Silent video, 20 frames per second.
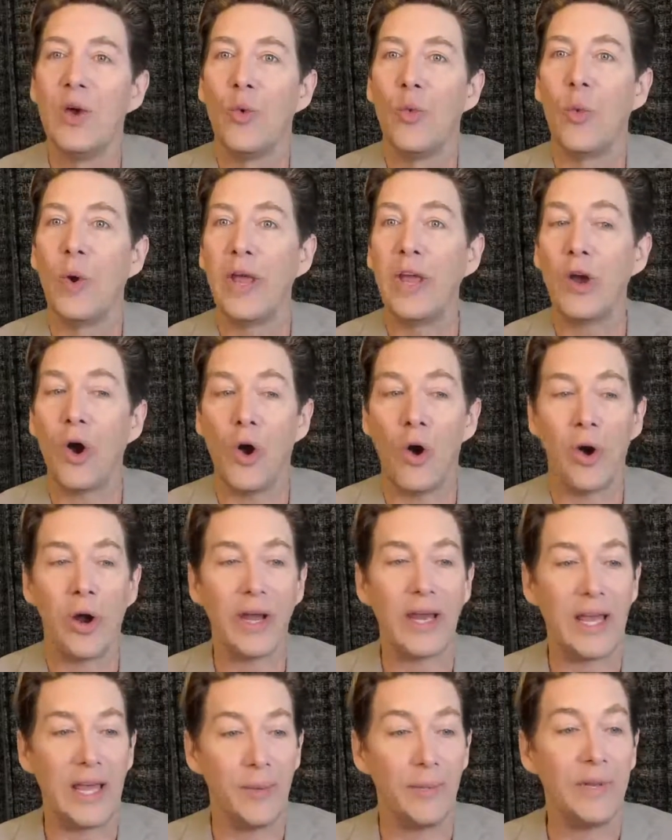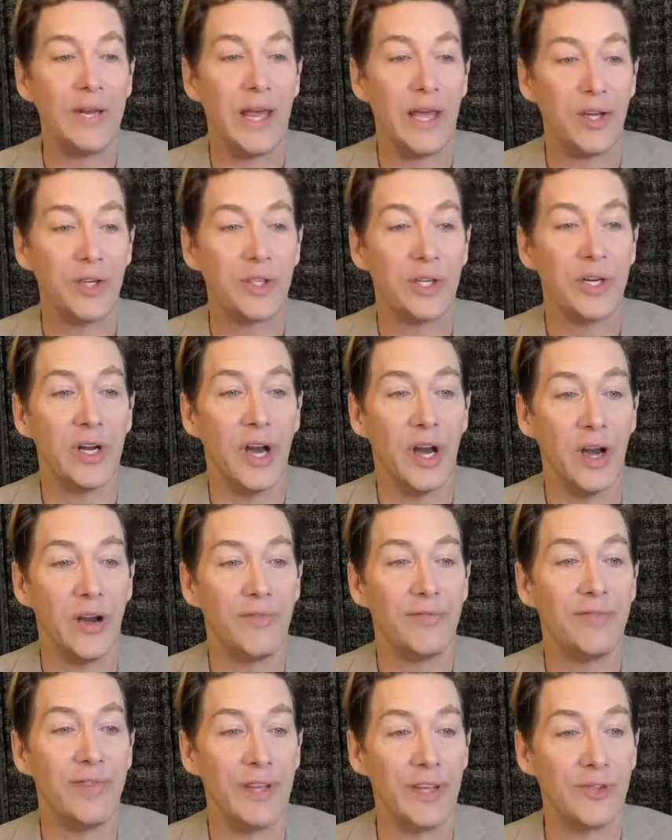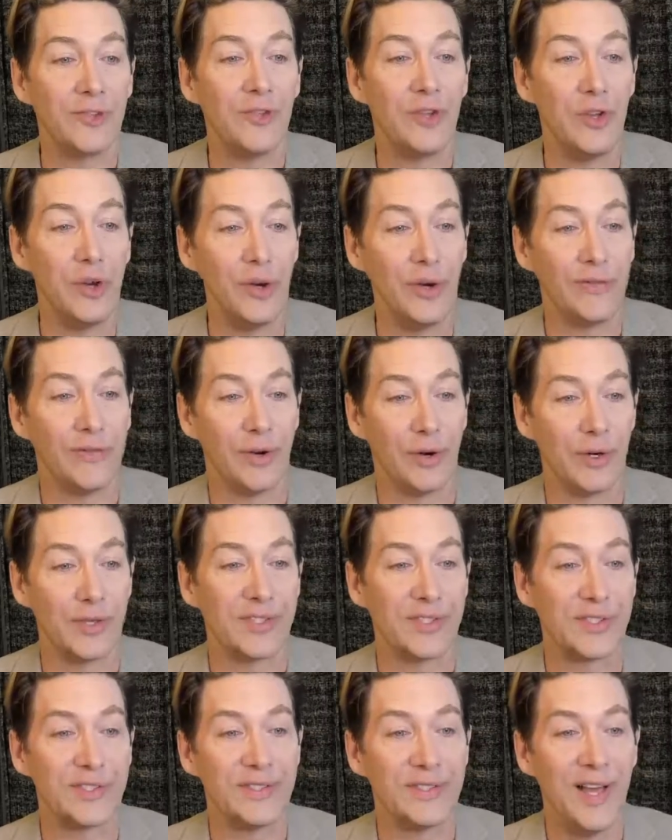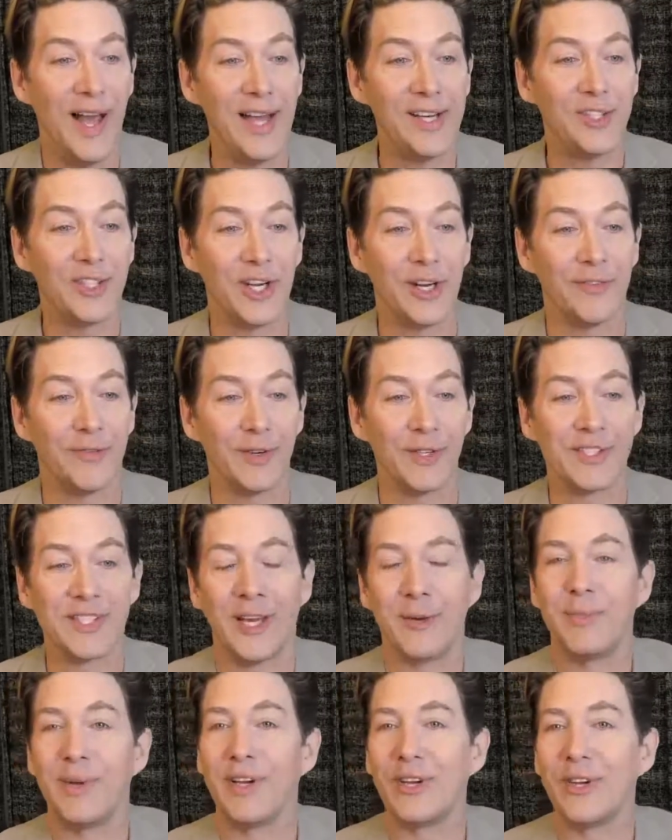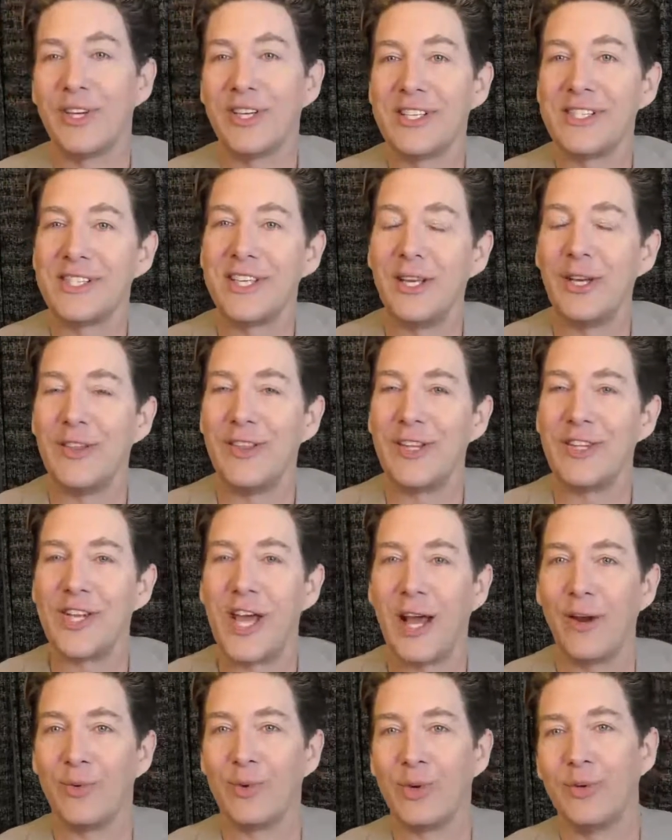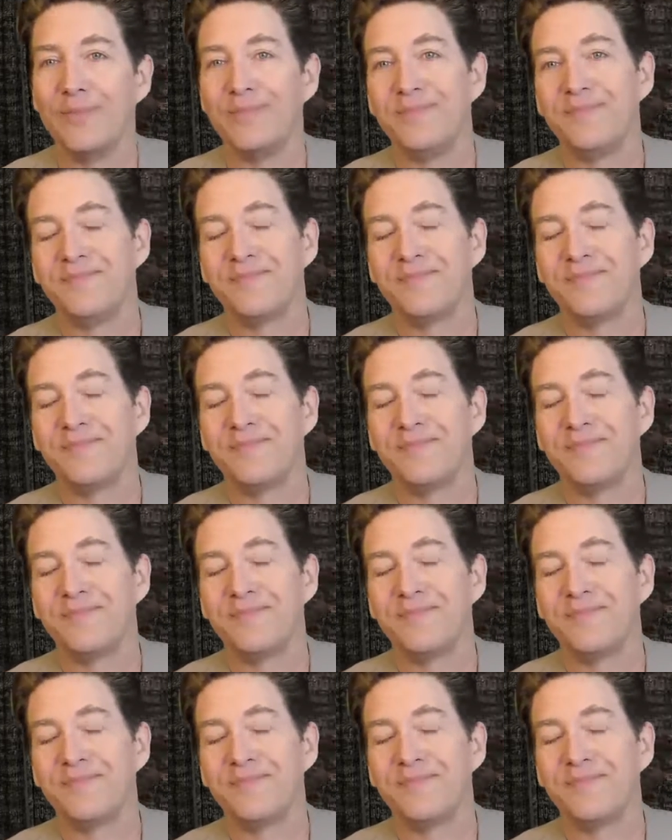we are an emanation of this universe. Hi, Jennifer Sedman. Good to see you in the chat room.